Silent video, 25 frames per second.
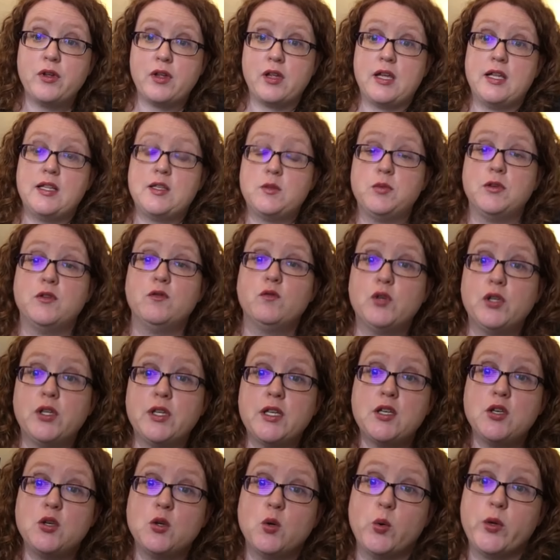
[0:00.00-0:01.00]
it's been
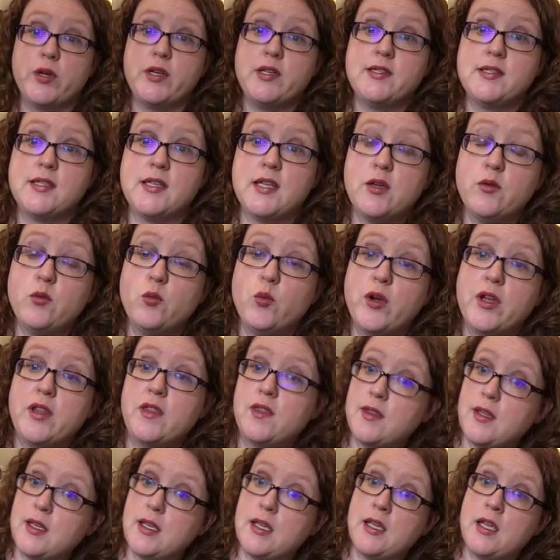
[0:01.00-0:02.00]
really noisy
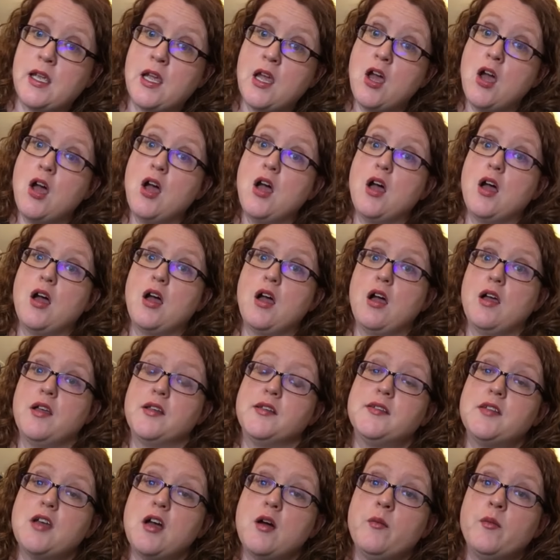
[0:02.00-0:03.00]
with the
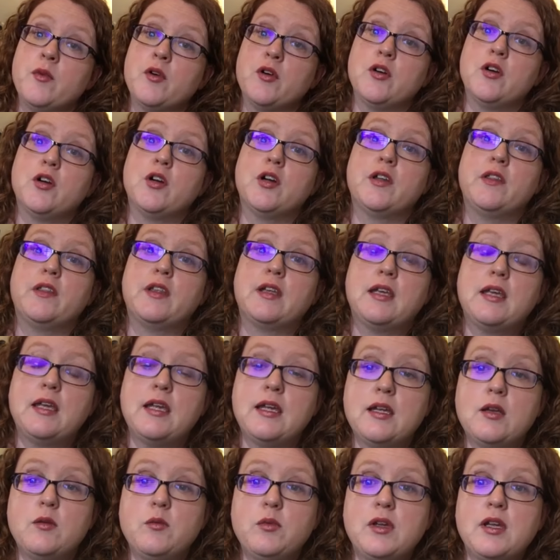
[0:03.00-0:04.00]
summer and the
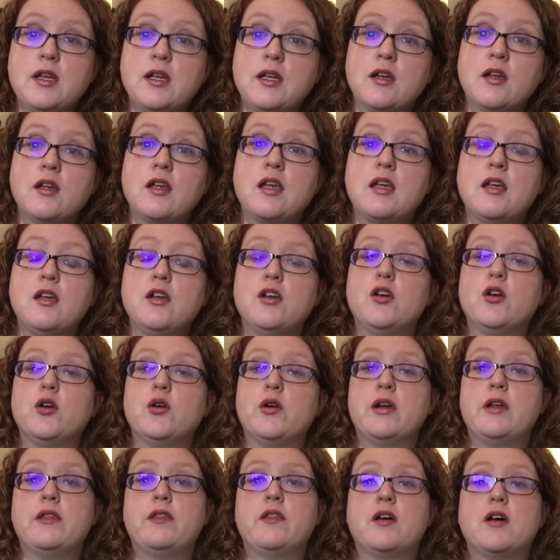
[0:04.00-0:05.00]
kid being here
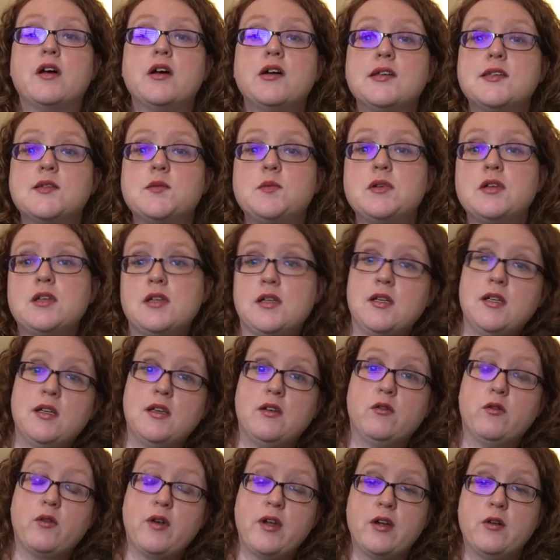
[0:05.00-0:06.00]
and the husband
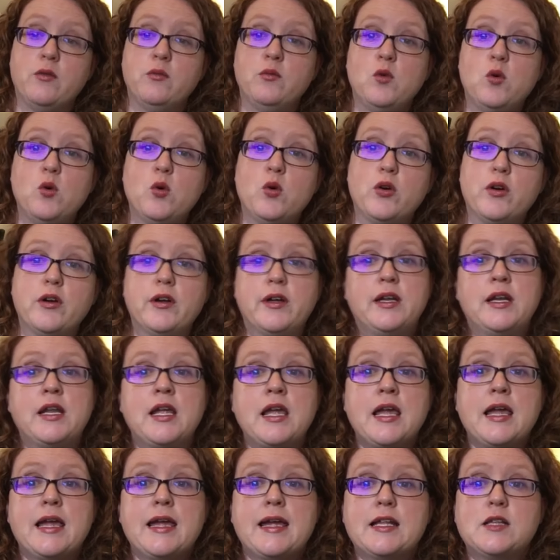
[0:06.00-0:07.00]
around more, and
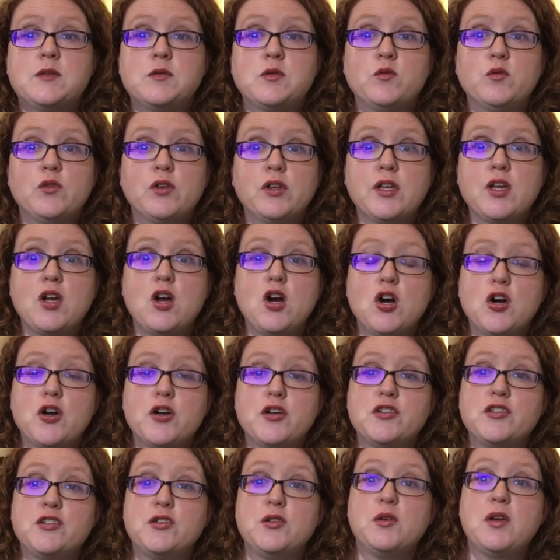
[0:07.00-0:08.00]
it's been really
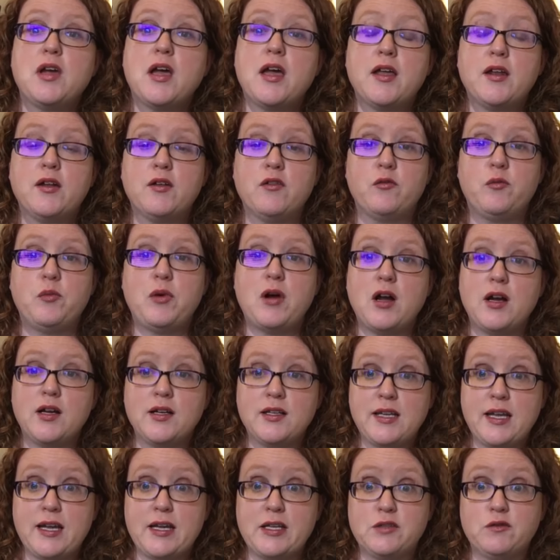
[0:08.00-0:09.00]
hard to kind of
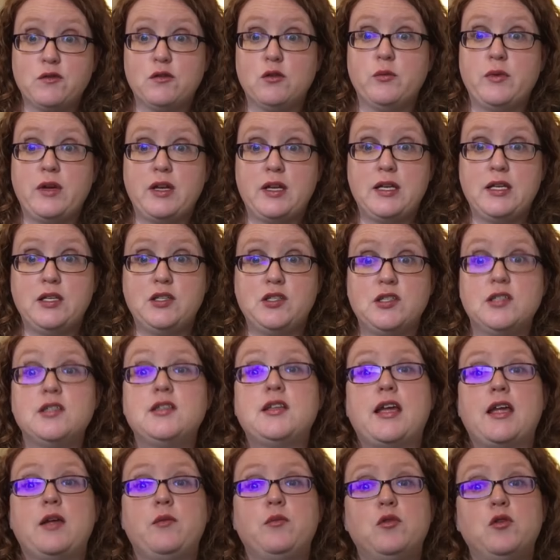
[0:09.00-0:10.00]
podcast from my kitchen
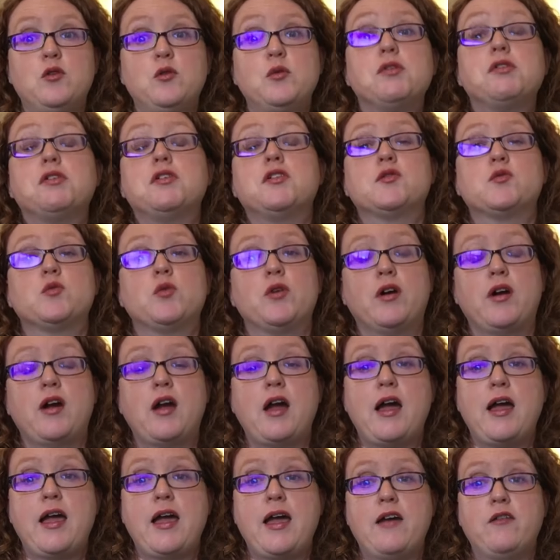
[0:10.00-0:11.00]
table, which is where
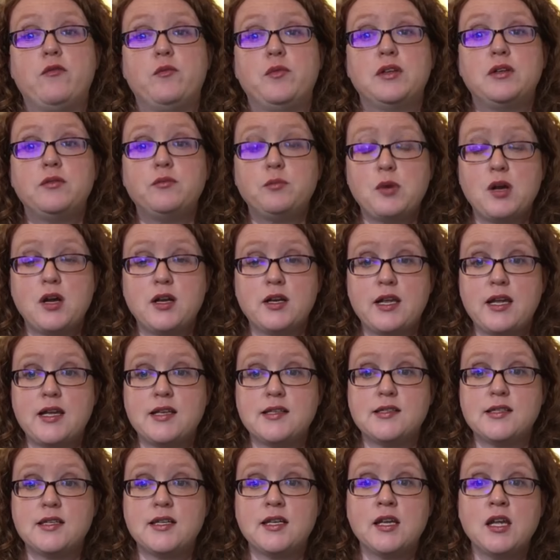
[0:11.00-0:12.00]
I have been
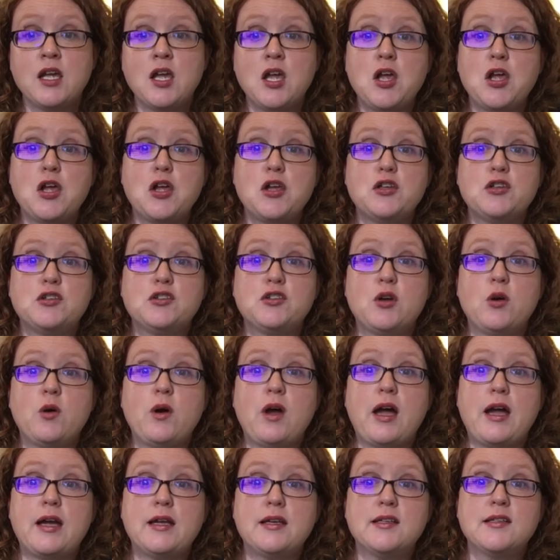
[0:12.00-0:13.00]
podcasting. So
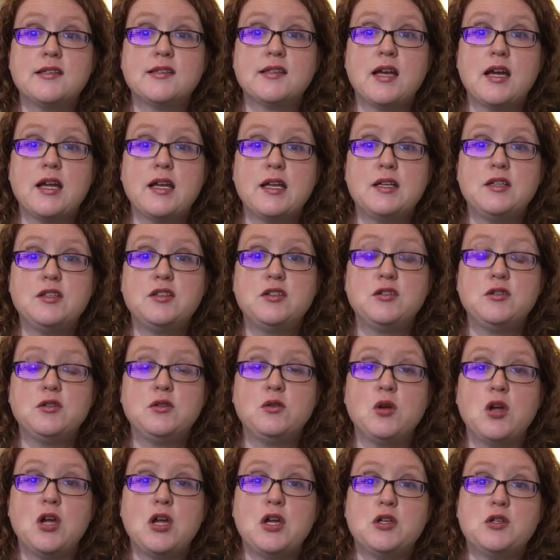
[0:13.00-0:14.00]
I decided
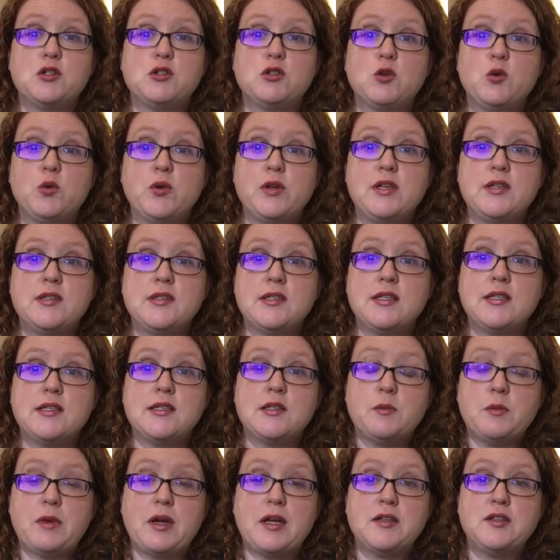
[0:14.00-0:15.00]
to squeeze
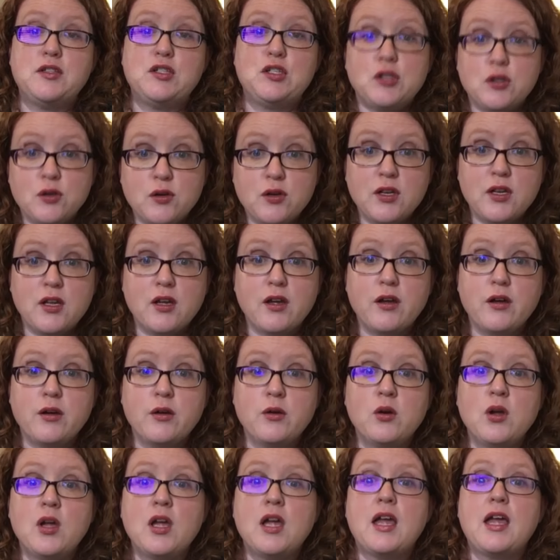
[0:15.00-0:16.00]
into my
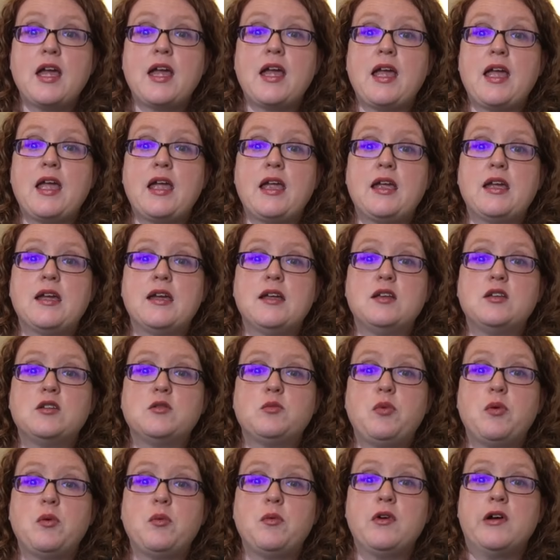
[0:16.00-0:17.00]
studio and
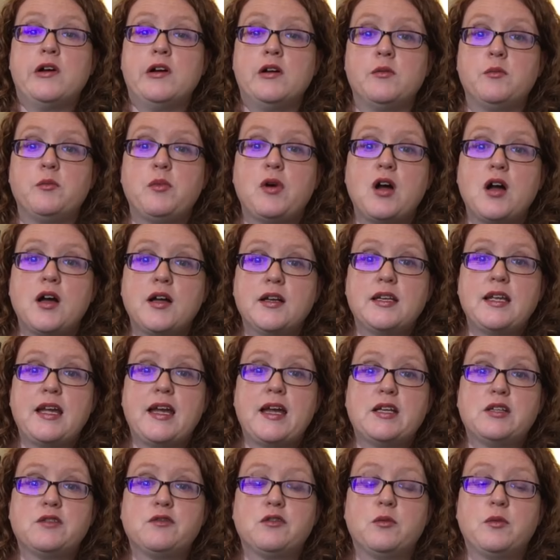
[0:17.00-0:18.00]

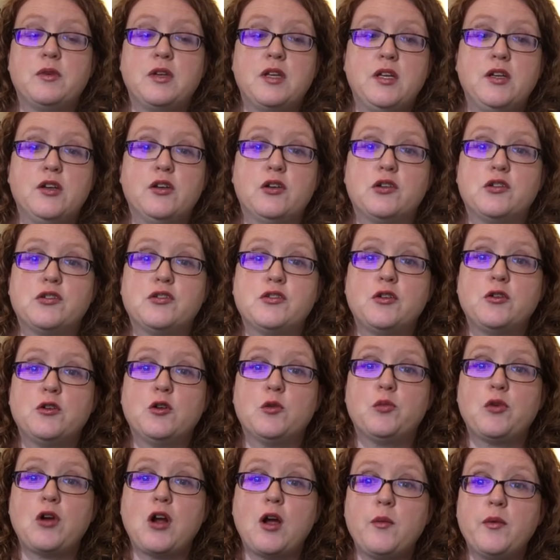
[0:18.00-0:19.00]
podcast from here. So you're
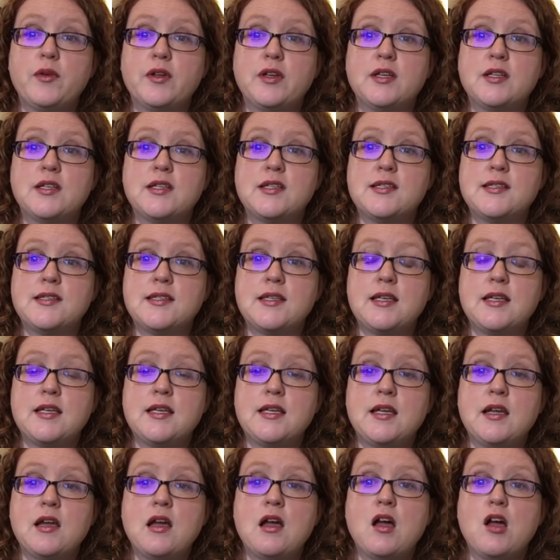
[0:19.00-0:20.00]
probably going to
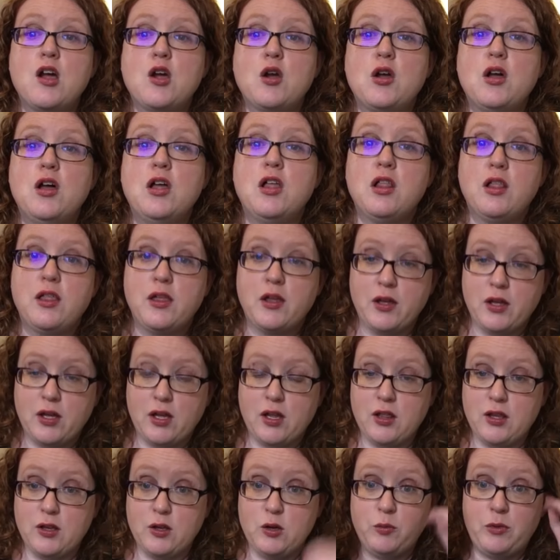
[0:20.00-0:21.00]
see
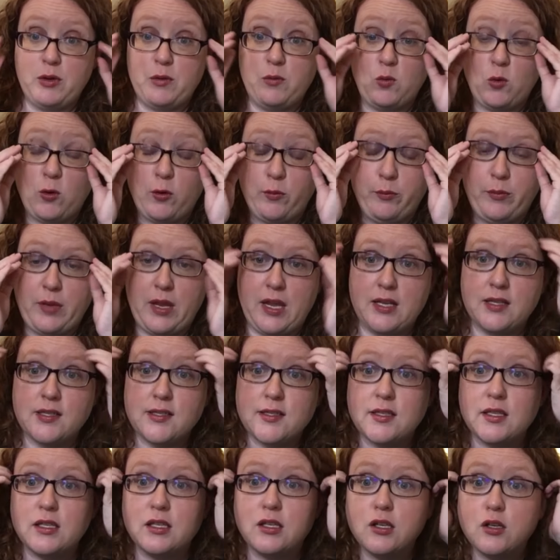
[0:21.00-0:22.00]
a little bit more mess
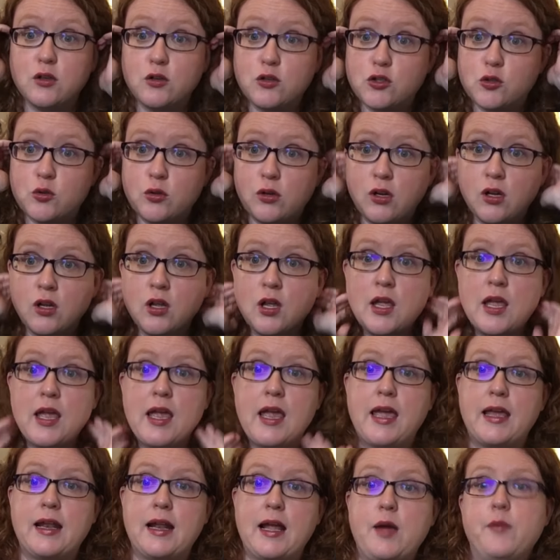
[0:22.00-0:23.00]
than usual,
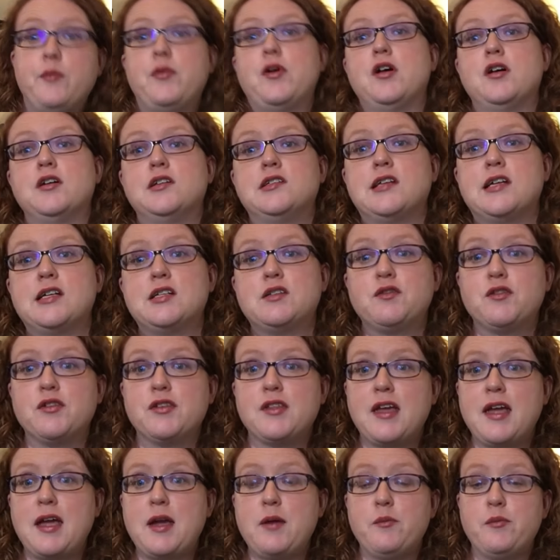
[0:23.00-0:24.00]
and I apologize for
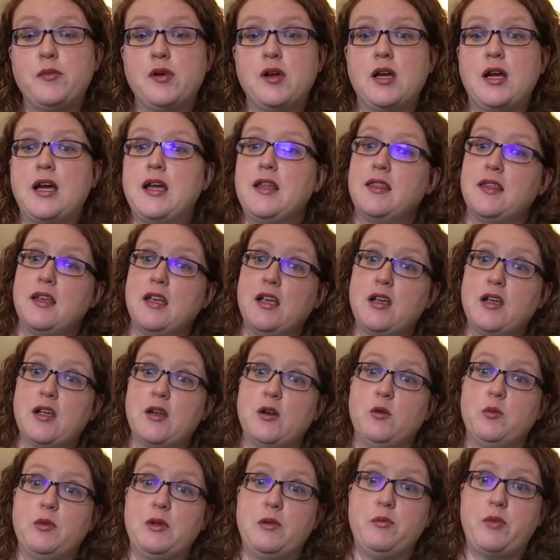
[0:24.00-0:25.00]
that, but I think
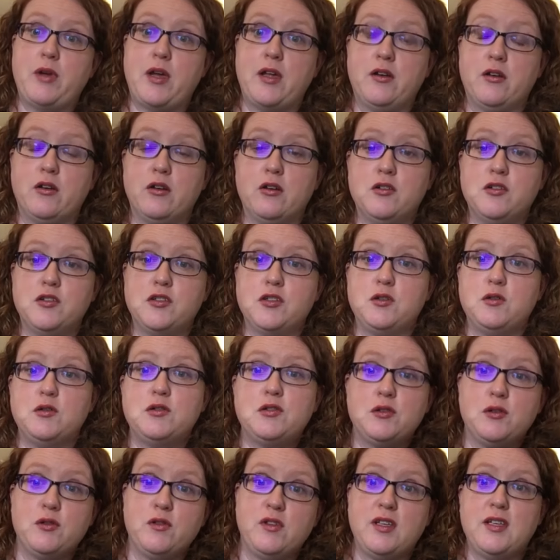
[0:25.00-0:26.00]
it'll be better due
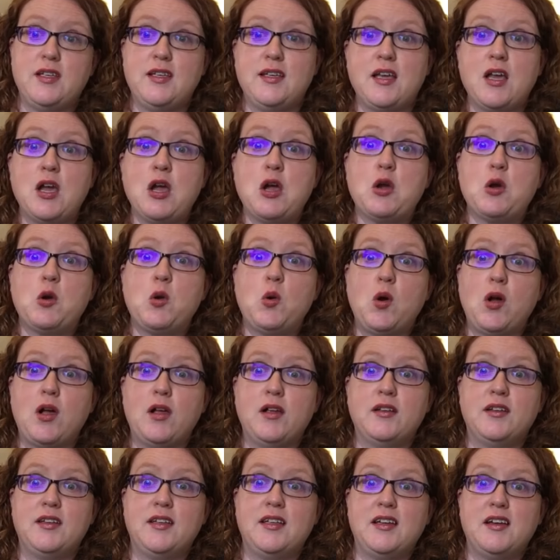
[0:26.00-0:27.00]
to the
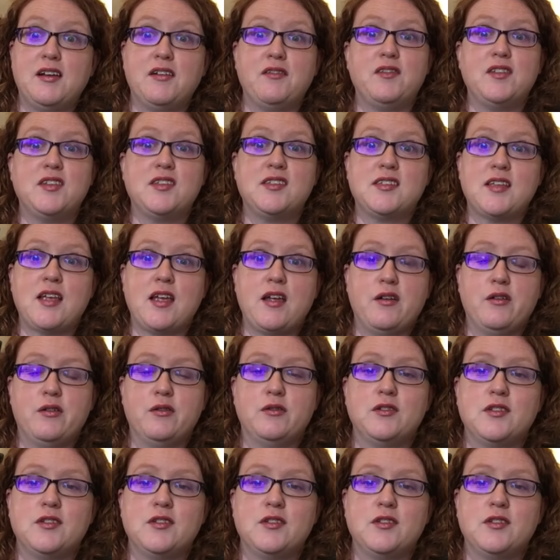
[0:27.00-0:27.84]
quality of the sound.